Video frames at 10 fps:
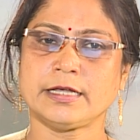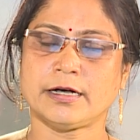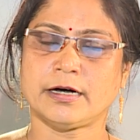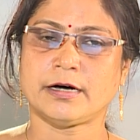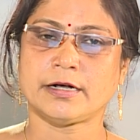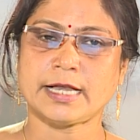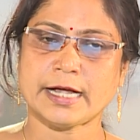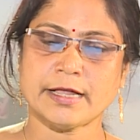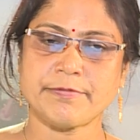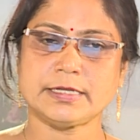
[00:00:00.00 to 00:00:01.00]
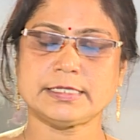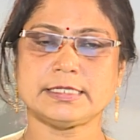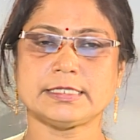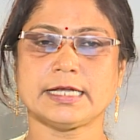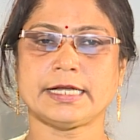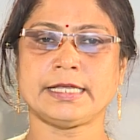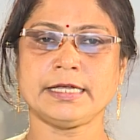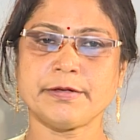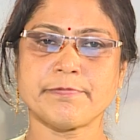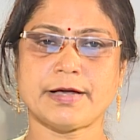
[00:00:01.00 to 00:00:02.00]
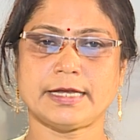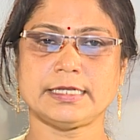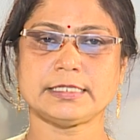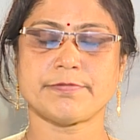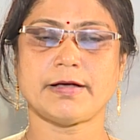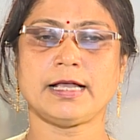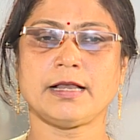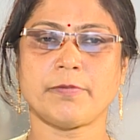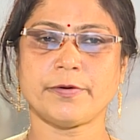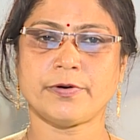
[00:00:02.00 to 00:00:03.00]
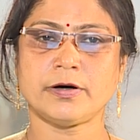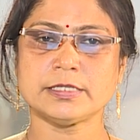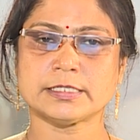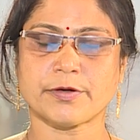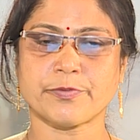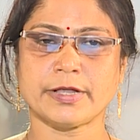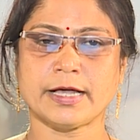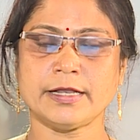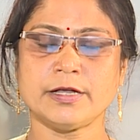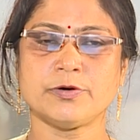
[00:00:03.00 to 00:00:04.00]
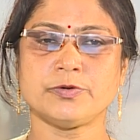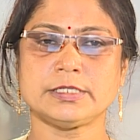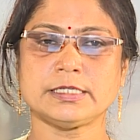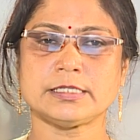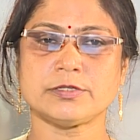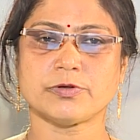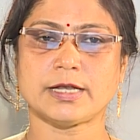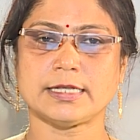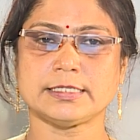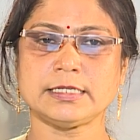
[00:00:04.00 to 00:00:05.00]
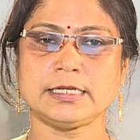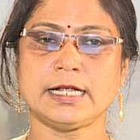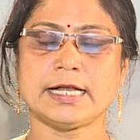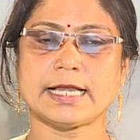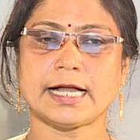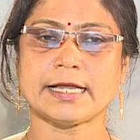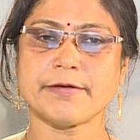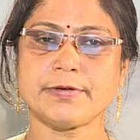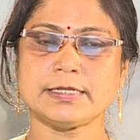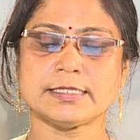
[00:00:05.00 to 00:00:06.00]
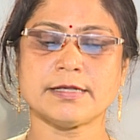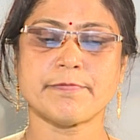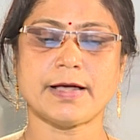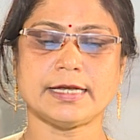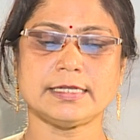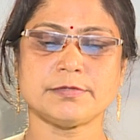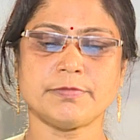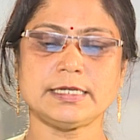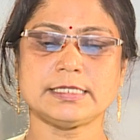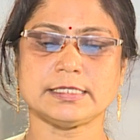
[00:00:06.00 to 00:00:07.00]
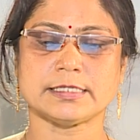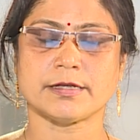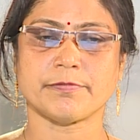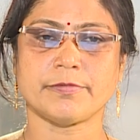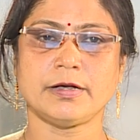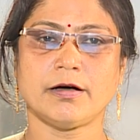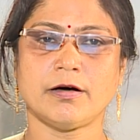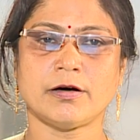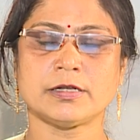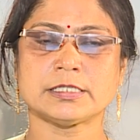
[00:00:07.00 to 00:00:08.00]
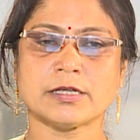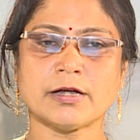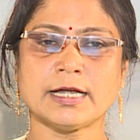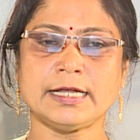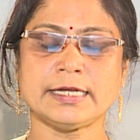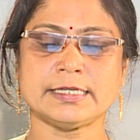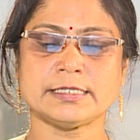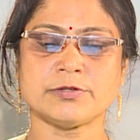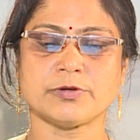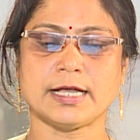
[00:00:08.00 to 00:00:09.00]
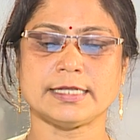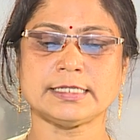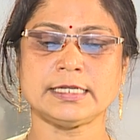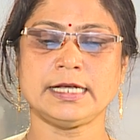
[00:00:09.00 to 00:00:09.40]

database is getting managed by help of a software which is known as a database management system, or shortly it is known as a